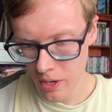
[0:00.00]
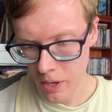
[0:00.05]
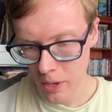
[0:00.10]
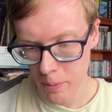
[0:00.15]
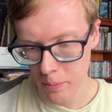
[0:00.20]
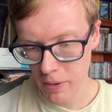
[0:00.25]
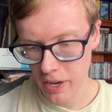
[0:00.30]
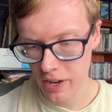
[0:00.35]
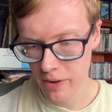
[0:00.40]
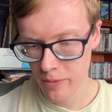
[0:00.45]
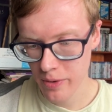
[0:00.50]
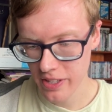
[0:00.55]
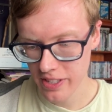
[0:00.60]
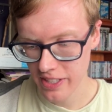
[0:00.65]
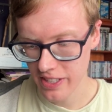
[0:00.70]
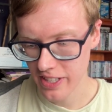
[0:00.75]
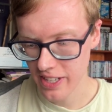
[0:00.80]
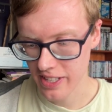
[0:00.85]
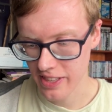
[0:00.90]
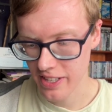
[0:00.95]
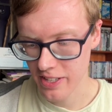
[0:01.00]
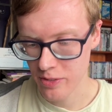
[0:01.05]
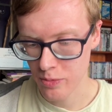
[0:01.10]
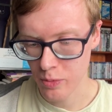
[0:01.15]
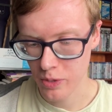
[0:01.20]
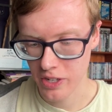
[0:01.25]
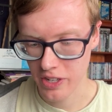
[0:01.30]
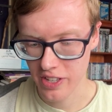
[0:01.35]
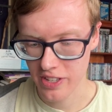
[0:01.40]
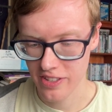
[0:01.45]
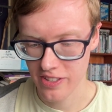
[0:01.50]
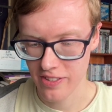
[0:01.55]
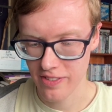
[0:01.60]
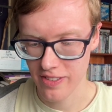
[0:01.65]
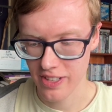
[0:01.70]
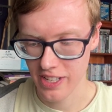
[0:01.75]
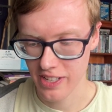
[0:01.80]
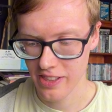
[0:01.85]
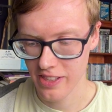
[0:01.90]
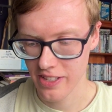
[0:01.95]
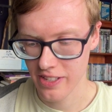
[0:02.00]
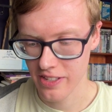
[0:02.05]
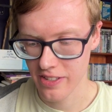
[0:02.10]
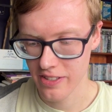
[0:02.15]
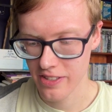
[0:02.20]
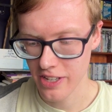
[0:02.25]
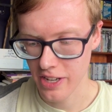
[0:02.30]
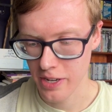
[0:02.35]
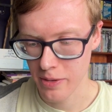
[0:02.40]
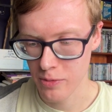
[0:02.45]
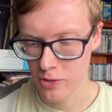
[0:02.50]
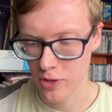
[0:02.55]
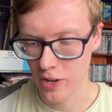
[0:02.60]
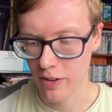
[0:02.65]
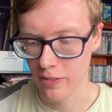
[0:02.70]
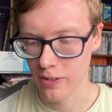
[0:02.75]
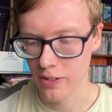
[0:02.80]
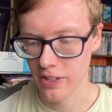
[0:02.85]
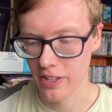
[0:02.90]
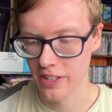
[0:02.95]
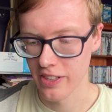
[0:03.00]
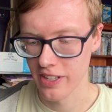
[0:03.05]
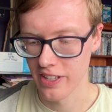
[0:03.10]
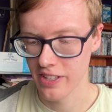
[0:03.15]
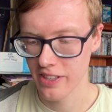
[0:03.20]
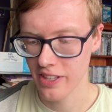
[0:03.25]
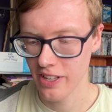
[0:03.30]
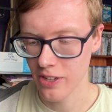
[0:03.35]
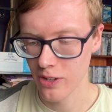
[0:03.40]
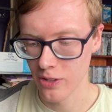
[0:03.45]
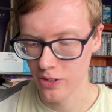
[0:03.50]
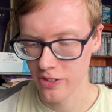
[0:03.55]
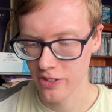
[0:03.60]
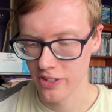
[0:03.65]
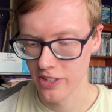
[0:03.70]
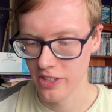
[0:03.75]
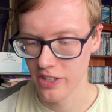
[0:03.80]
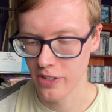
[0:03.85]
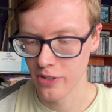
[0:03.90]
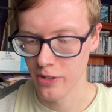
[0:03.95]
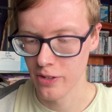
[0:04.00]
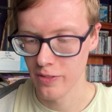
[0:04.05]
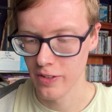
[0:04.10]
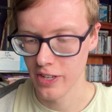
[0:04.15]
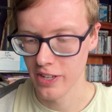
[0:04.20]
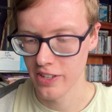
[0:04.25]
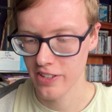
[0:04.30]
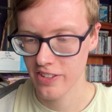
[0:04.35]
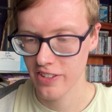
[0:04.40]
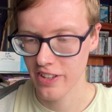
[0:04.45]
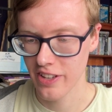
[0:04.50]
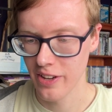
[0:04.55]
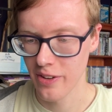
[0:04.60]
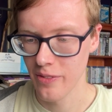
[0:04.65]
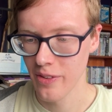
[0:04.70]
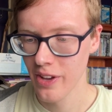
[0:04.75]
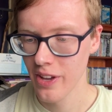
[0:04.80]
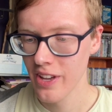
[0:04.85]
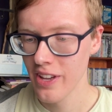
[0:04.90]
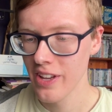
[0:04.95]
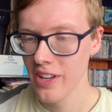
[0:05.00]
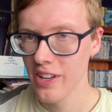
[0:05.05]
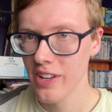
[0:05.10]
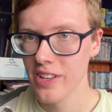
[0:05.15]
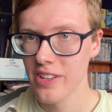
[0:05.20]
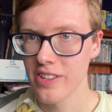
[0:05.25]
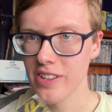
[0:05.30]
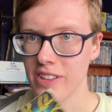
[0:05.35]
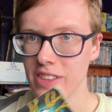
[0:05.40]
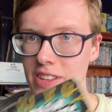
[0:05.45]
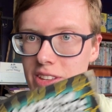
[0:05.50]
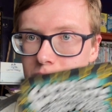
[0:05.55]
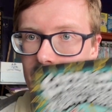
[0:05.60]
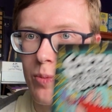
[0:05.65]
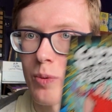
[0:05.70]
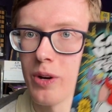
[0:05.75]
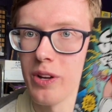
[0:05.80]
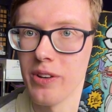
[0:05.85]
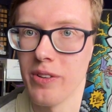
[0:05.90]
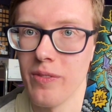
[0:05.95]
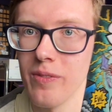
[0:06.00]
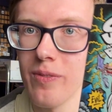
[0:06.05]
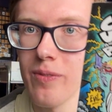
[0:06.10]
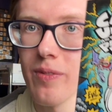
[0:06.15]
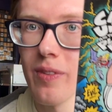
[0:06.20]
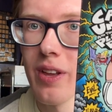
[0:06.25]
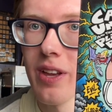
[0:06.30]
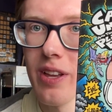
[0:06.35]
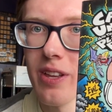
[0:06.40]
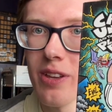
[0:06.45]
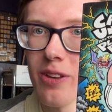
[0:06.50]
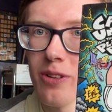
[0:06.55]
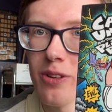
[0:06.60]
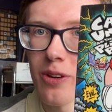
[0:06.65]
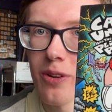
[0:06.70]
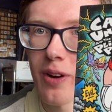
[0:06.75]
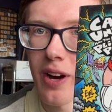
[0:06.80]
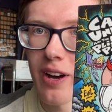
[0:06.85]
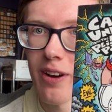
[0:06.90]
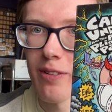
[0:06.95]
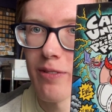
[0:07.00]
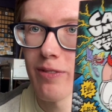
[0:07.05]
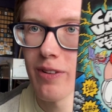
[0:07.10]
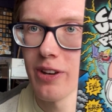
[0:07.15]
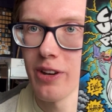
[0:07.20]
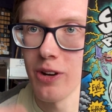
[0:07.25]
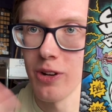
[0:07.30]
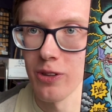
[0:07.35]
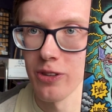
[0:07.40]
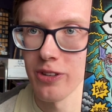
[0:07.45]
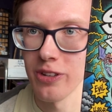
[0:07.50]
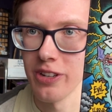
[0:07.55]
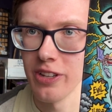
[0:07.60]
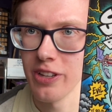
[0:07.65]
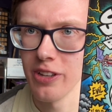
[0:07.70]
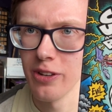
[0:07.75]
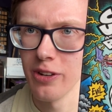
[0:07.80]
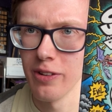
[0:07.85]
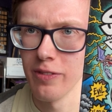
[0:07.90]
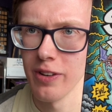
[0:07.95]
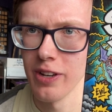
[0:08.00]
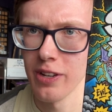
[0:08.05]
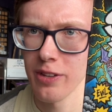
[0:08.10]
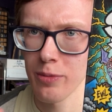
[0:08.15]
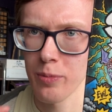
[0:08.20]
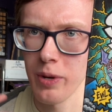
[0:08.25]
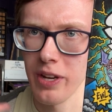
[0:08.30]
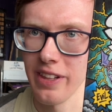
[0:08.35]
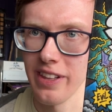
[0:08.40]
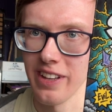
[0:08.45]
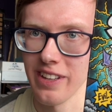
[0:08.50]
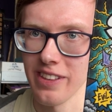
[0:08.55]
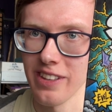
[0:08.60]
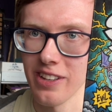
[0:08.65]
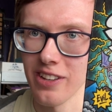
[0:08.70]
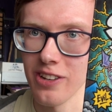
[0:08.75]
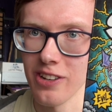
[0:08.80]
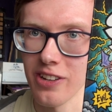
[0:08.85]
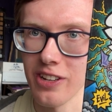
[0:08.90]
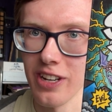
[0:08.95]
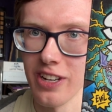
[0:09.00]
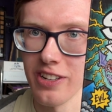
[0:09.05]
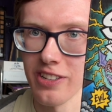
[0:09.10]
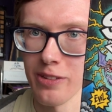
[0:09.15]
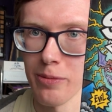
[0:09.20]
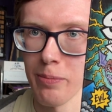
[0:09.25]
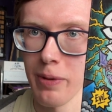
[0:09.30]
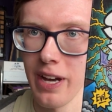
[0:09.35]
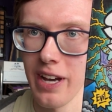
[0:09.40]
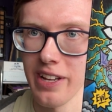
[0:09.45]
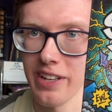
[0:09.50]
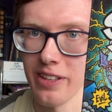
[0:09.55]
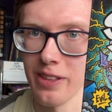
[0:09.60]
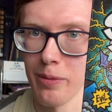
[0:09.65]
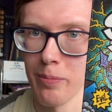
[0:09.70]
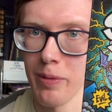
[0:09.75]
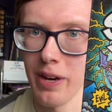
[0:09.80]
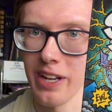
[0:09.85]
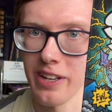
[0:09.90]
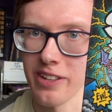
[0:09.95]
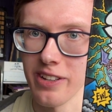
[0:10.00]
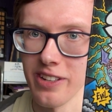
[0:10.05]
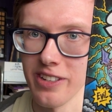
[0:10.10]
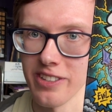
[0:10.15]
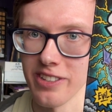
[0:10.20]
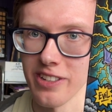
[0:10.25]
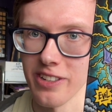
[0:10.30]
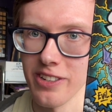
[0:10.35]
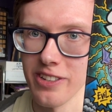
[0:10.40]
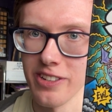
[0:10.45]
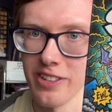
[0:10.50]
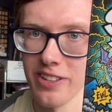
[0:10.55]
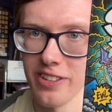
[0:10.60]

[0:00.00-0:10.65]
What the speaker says: But I really like this one because of like the time travel and like the alternate universe. So in this one, you do have an alternate universe where like the good guys are bad and the bad guys are good.